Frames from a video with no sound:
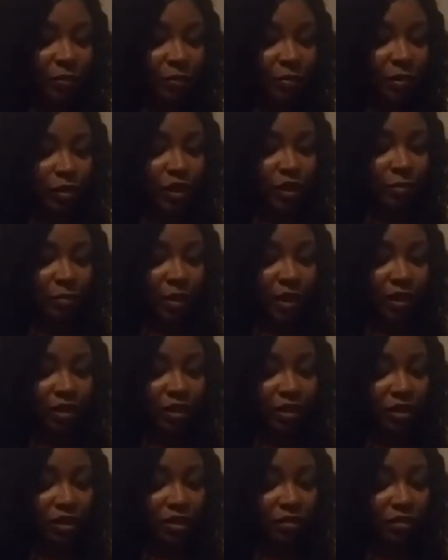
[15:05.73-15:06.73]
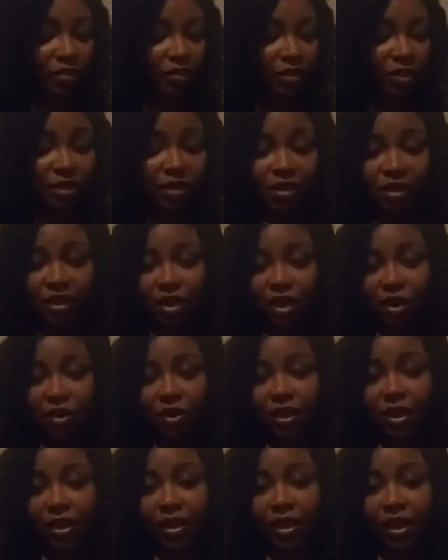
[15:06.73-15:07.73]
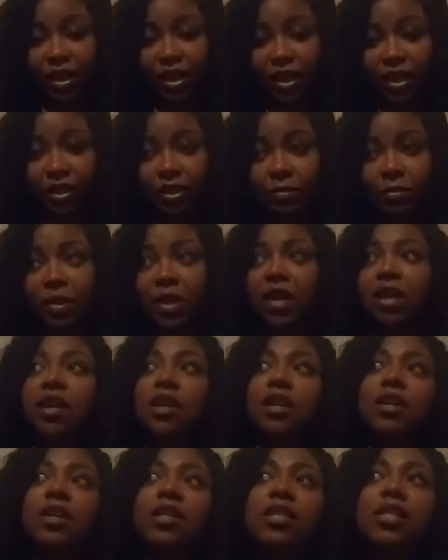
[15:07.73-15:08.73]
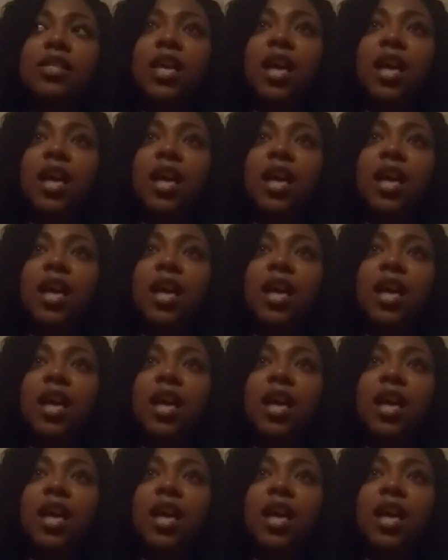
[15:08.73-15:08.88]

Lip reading: perspectives on things, because